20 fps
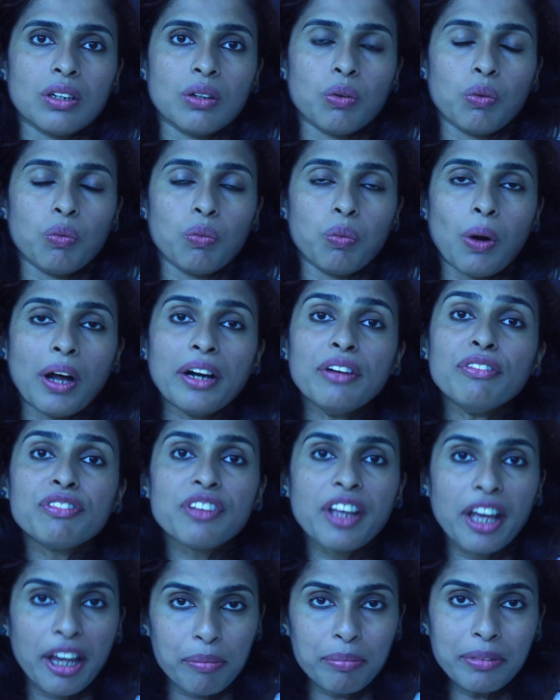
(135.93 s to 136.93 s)
One of
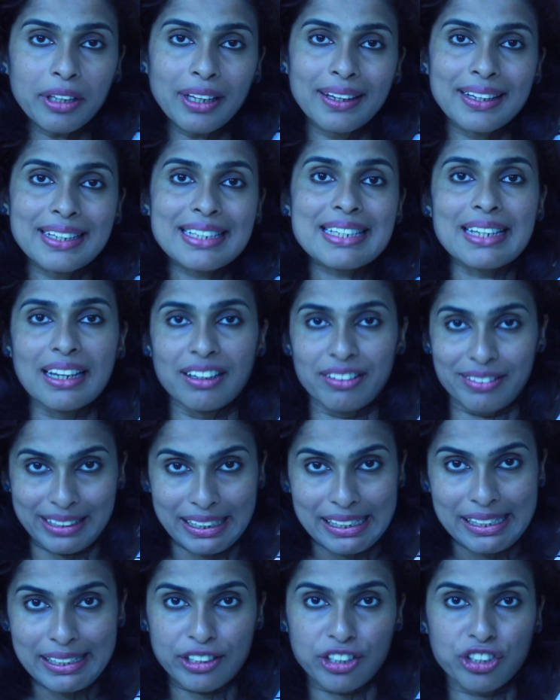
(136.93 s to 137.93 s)
them is
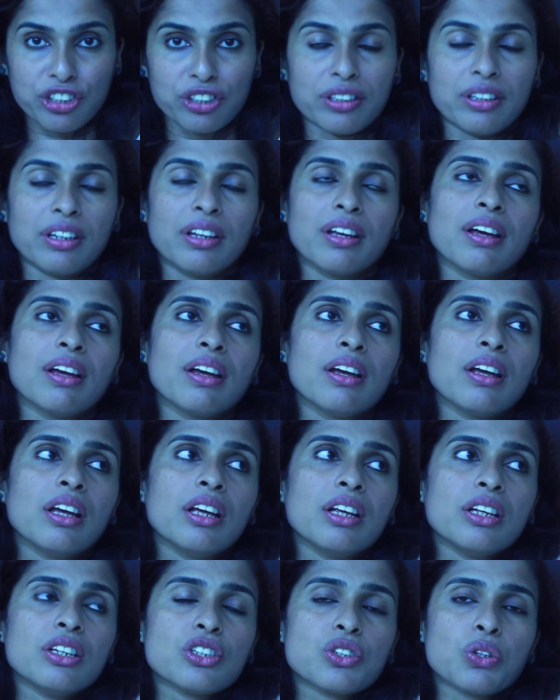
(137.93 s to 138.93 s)
religion.
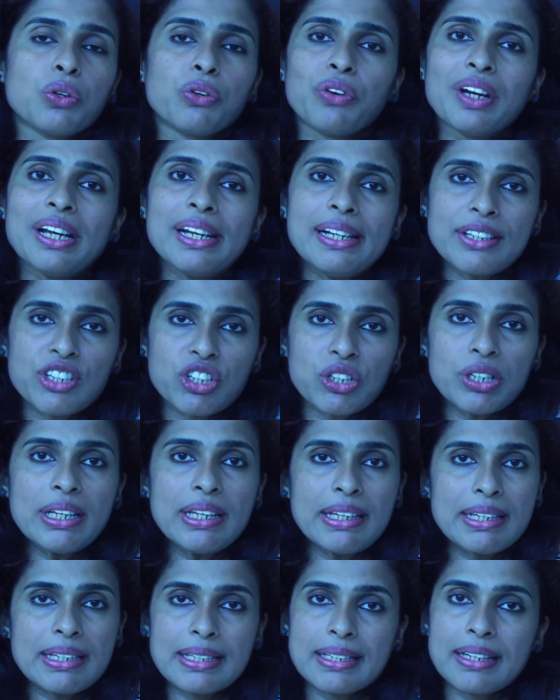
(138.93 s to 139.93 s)
So religion
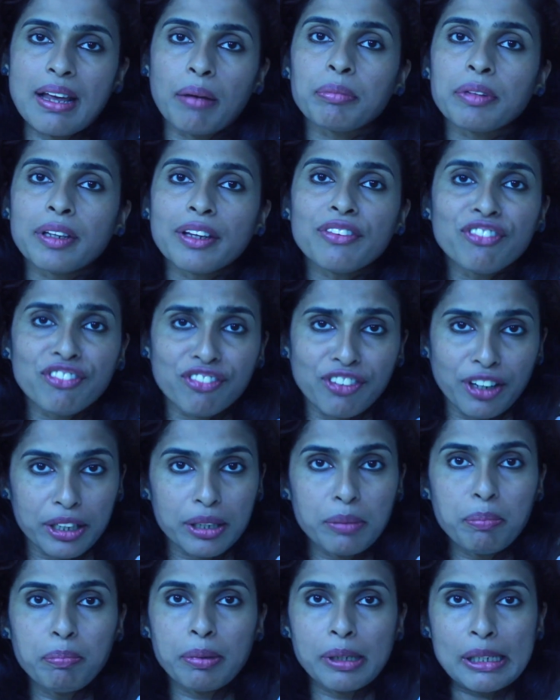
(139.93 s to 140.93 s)
is something
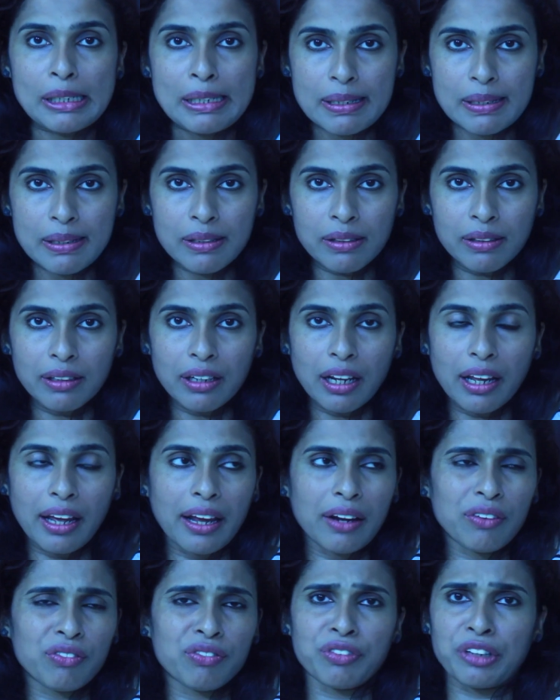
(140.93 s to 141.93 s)
very personal
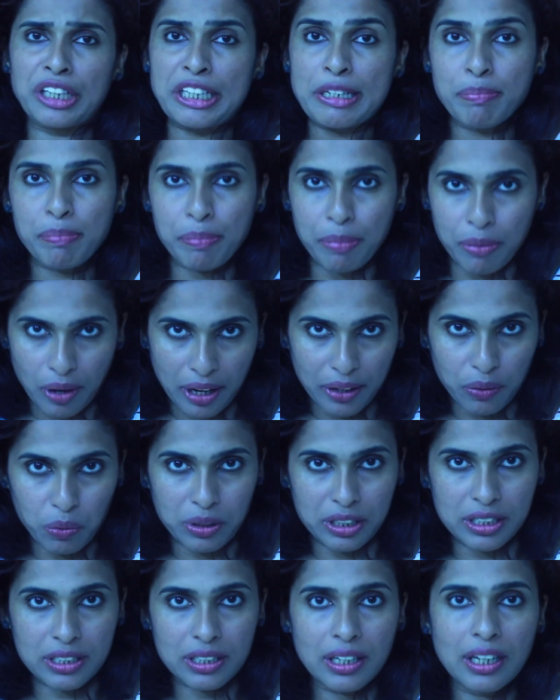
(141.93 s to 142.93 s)
and very
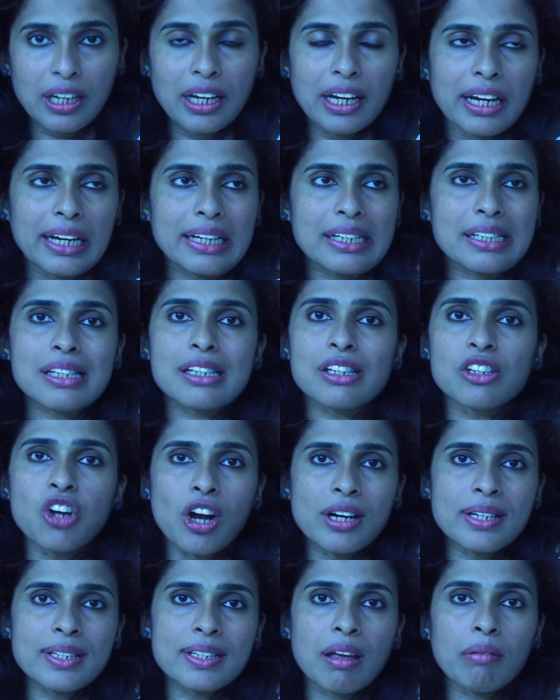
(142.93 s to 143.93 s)
private. It is
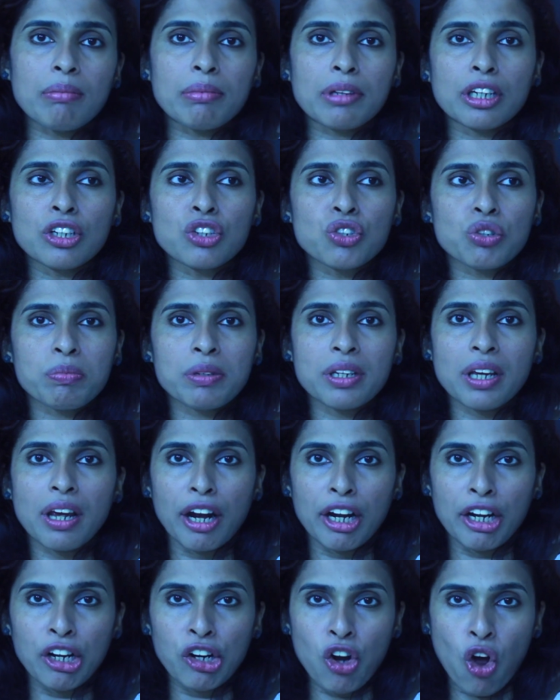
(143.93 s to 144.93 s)
not something to be
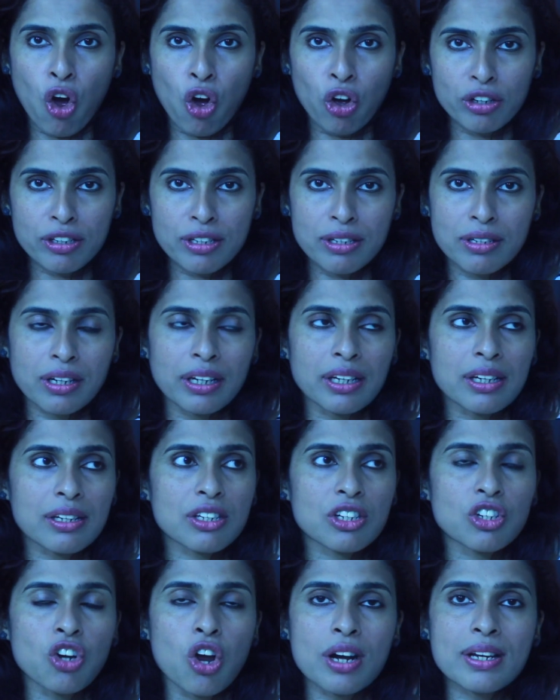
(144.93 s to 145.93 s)
endorsed. It
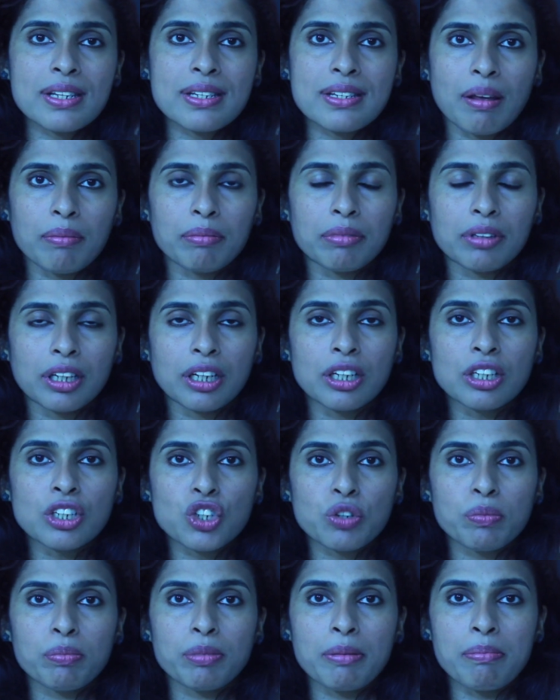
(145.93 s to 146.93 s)
is not something
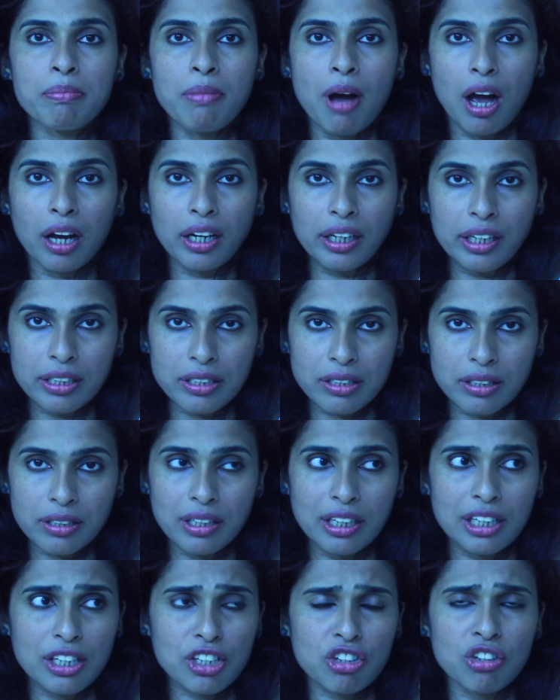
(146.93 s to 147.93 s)
to be marketed.
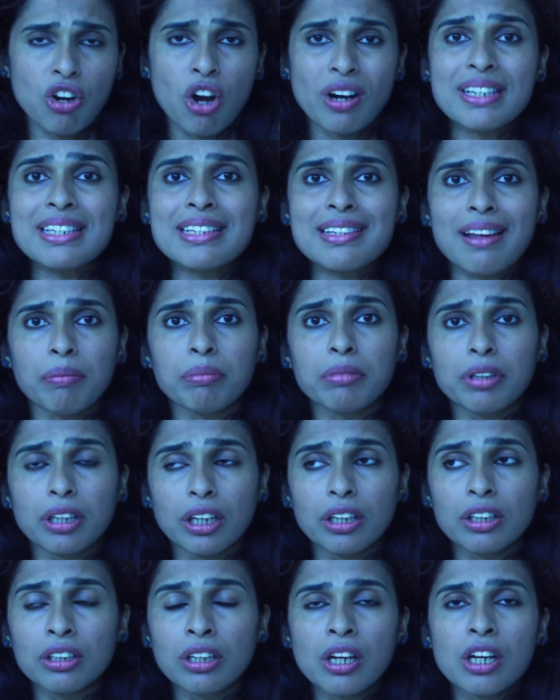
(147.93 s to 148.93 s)
It is not
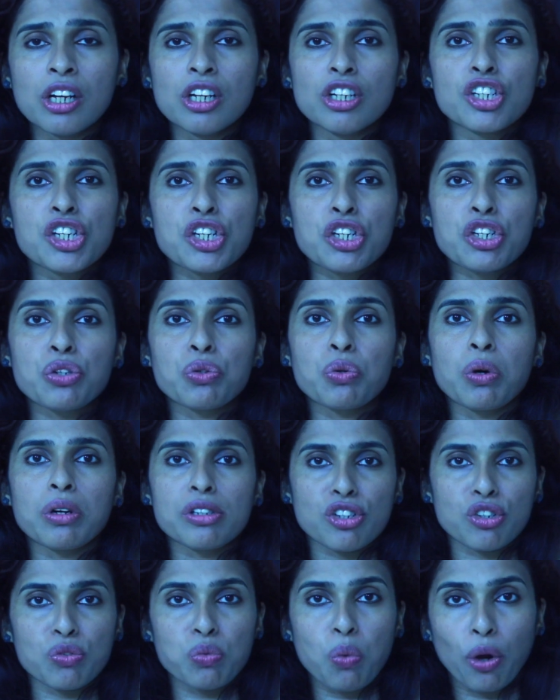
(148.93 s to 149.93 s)
something to do a
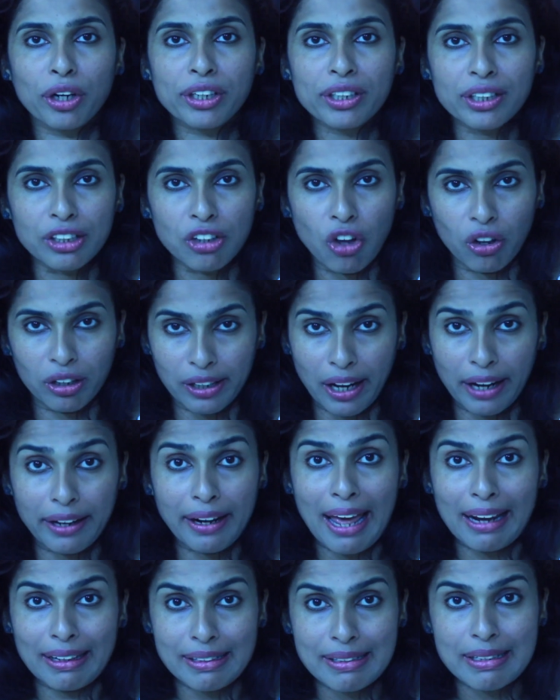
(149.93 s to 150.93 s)
SWOT
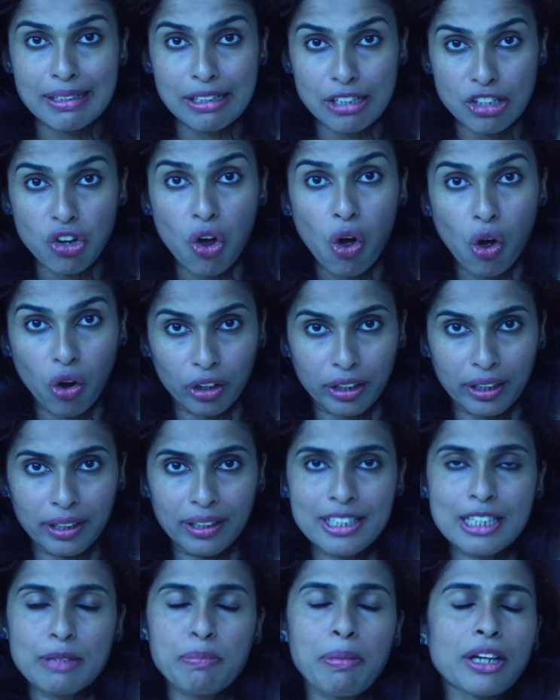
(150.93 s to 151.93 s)
analysis on,
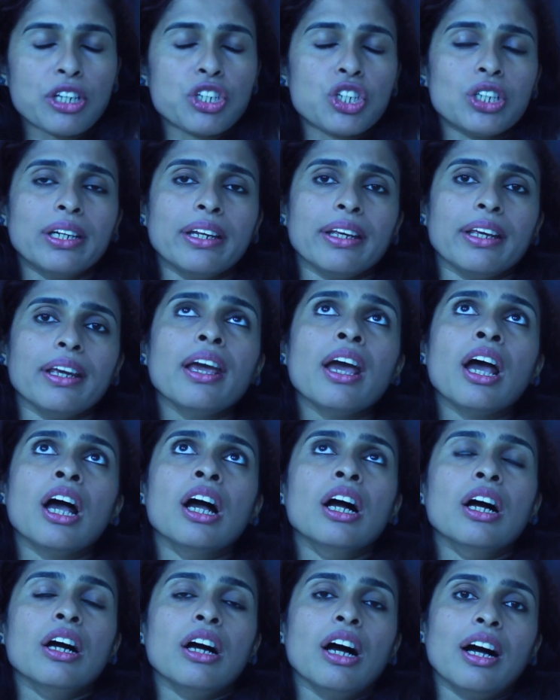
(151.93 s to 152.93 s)
especially
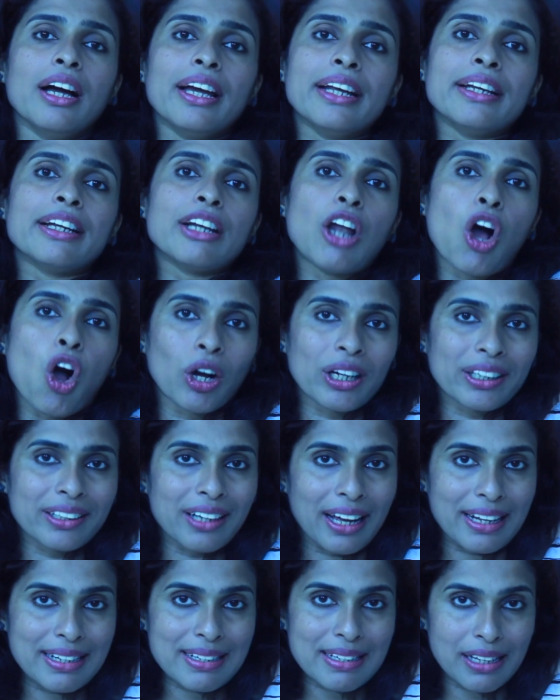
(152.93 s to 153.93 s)
in an
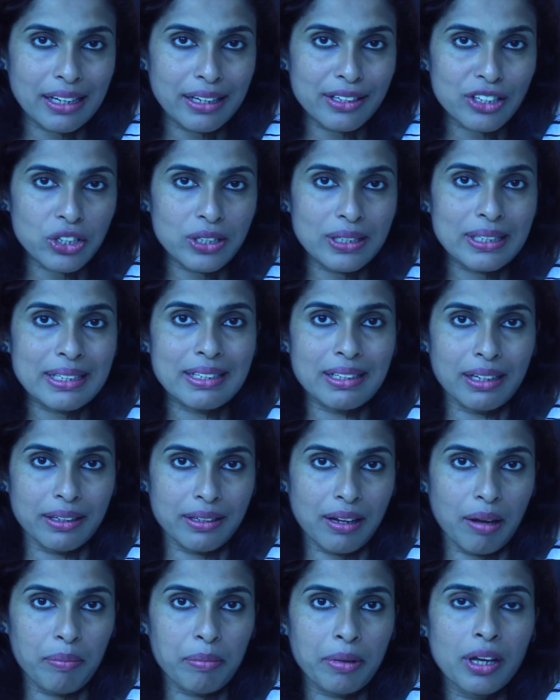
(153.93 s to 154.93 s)
organizational
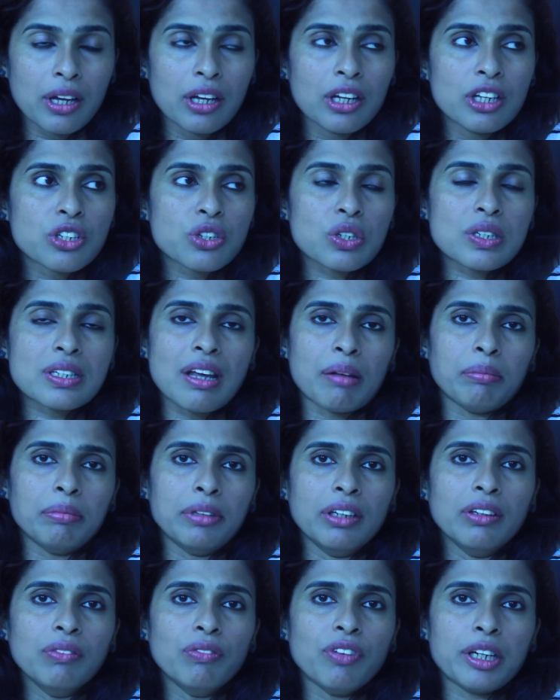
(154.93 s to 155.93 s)
setup. So
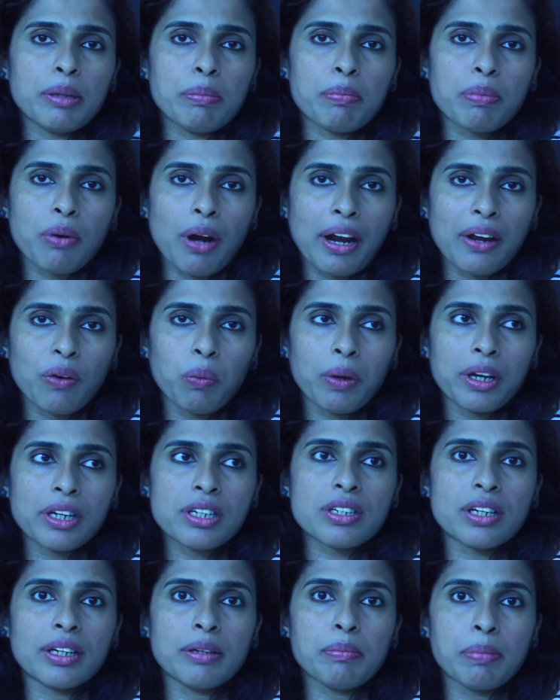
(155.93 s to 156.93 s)
something very
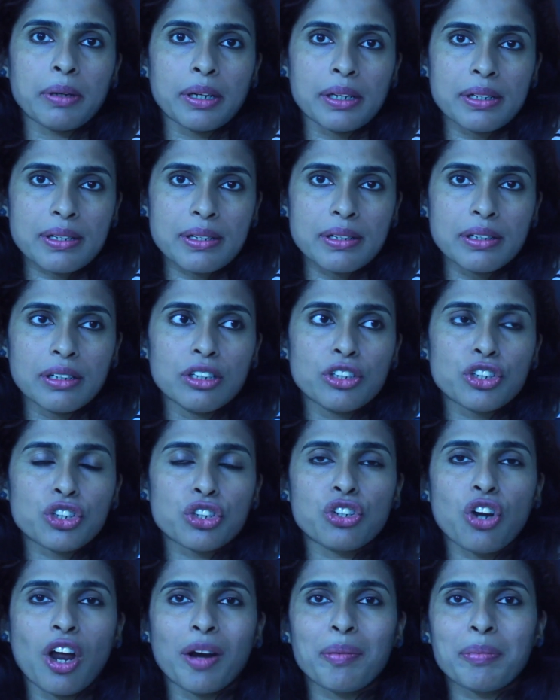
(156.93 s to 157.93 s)
private and personal
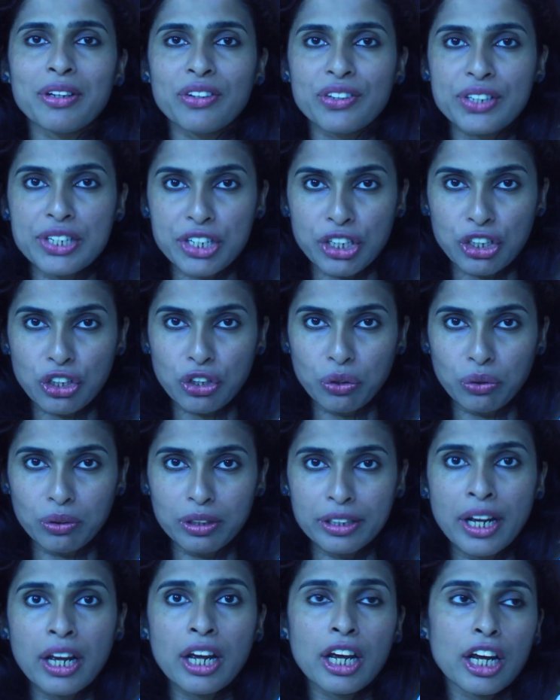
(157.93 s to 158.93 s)
should not be
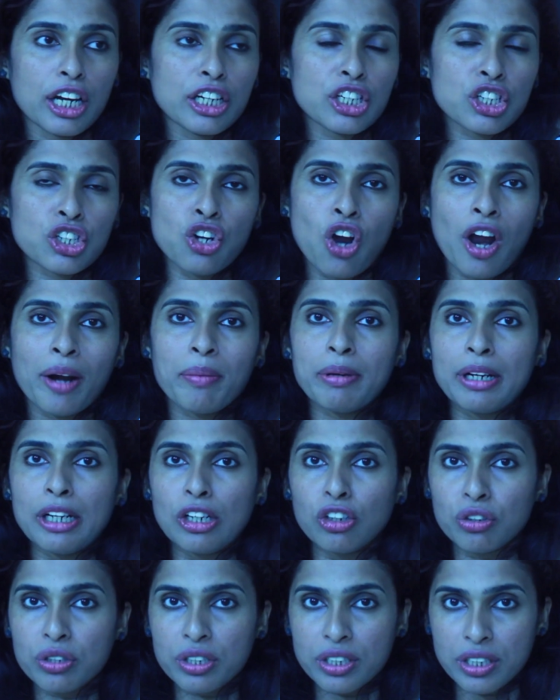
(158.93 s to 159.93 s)
ridiculed. It should not be
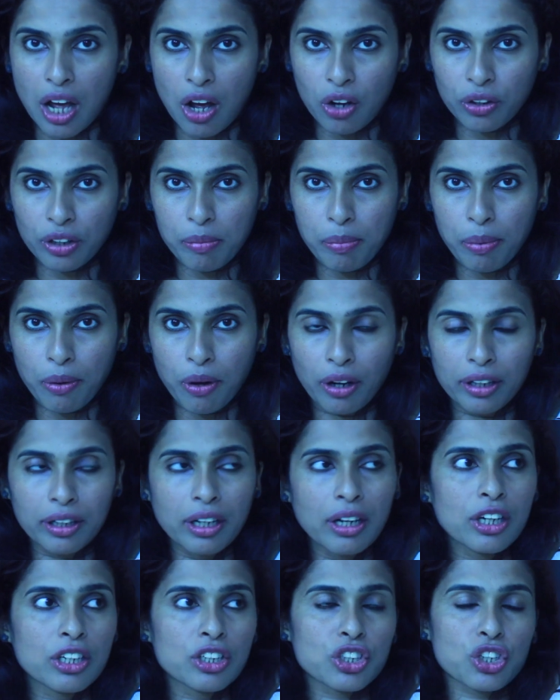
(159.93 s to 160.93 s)
looked down upon,
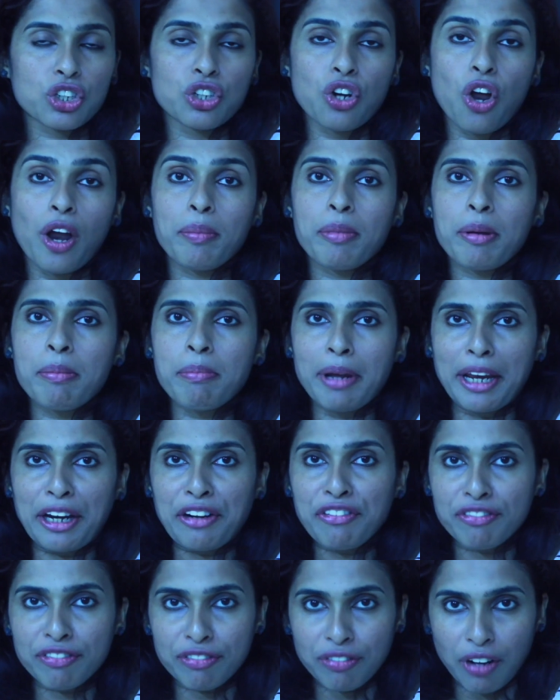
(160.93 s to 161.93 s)
should not be
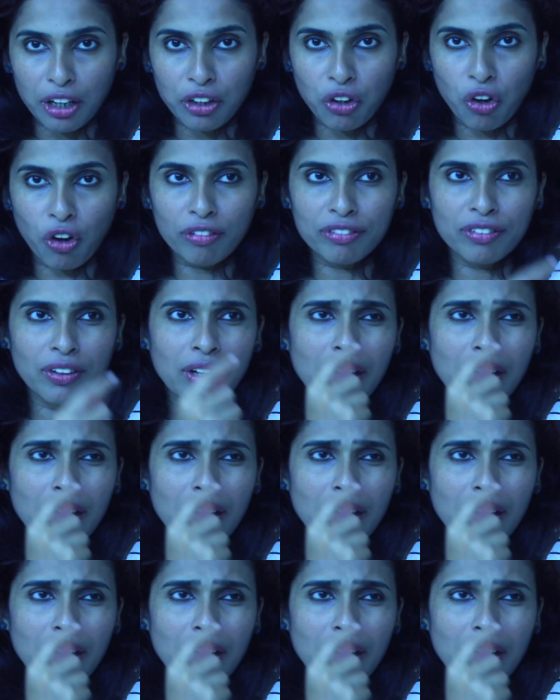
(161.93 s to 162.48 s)
made fun of.